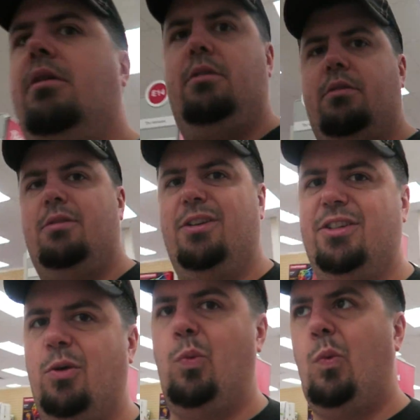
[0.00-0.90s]
I'm gonna
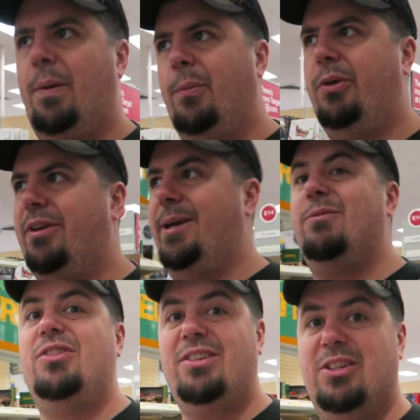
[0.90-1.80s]
check one more
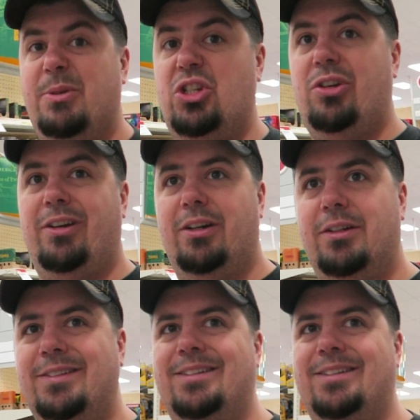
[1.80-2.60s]
time just to be sure.